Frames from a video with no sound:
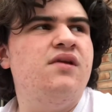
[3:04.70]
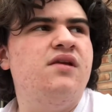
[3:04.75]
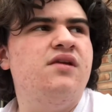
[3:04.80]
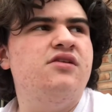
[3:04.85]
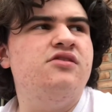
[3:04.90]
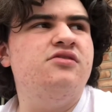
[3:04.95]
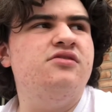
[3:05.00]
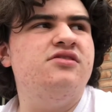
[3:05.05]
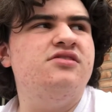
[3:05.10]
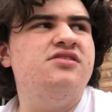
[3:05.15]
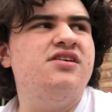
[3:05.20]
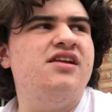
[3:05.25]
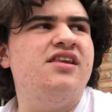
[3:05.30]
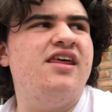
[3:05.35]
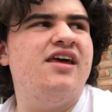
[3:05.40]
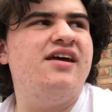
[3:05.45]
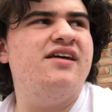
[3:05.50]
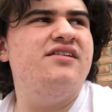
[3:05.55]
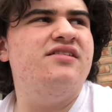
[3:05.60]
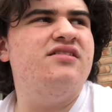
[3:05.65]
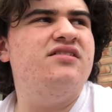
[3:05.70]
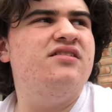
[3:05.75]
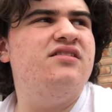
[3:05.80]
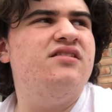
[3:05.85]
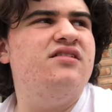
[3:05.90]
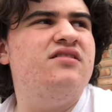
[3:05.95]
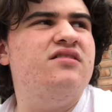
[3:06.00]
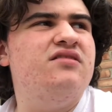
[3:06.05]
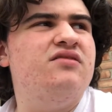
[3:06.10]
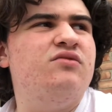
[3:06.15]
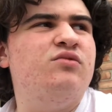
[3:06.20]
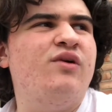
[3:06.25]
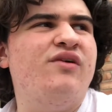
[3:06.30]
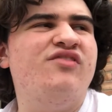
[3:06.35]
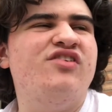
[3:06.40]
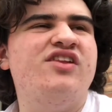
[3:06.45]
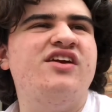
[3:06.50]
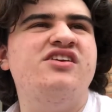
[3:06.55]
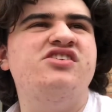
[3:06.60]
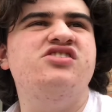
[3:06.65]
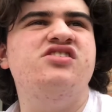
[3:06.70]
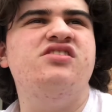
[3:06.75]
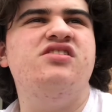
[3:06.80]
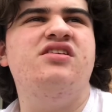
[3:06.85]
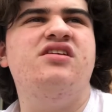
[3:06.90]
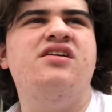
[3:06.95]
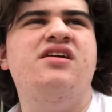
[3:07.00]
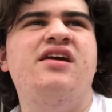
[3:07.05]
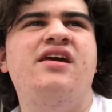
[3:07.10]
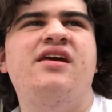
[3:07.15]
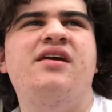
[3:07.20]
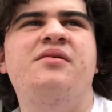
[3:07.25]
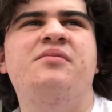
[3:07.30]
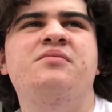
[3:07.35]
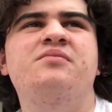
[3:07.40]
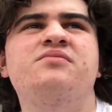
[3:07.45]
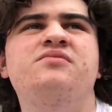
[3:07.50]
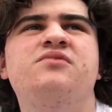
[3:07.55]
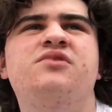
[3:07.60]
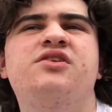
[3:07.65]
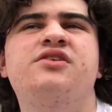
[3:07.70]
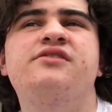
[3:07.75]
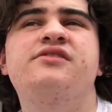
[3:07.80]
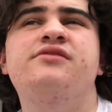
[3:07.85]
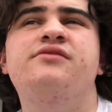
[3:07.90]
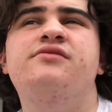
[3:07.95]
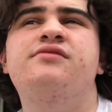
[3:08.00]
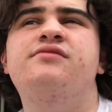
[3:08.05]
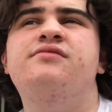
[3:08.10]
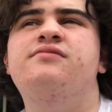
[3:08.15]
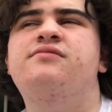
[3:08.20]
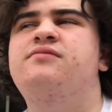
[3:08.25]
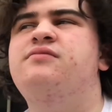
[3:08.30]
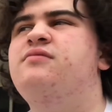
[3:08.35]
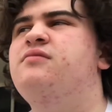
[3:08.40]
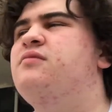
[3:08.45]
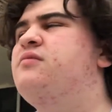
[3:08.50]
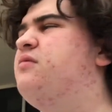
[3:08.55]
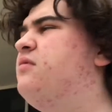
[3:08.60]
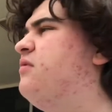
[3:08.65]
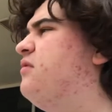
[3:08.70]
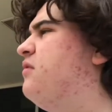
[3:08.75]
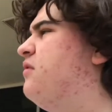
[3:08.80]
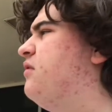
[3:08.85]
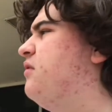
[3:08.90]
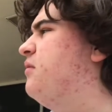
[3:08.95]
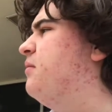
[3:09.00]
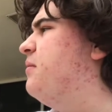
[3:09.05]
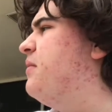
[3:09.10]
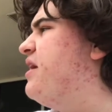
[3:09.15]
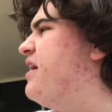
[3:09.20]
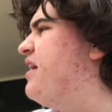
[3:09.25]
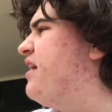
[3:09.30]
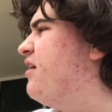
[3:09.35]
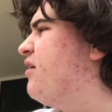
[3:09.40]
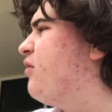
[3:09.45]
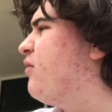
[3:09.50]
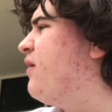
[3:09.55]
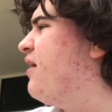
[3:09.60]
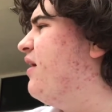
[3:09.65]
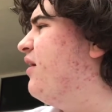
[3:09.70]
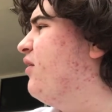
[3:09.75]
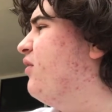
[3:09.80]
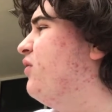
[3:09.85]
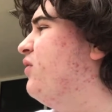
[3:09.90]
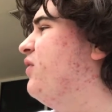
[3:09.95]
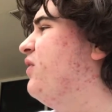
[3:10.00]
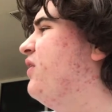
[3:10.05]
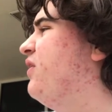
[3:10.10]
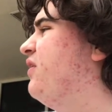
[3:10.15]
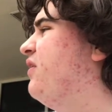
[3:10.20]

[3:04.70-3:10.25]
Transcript: So we'll say that revelation came to me around